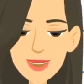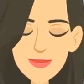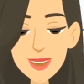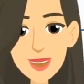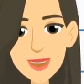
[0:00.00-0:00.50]
who
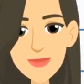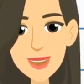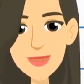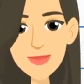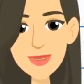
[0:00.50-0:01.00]
you think
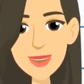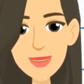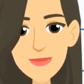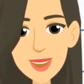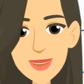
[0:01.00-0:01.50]
would be a
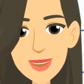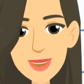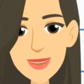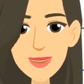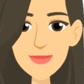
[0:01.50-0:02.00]
good leader.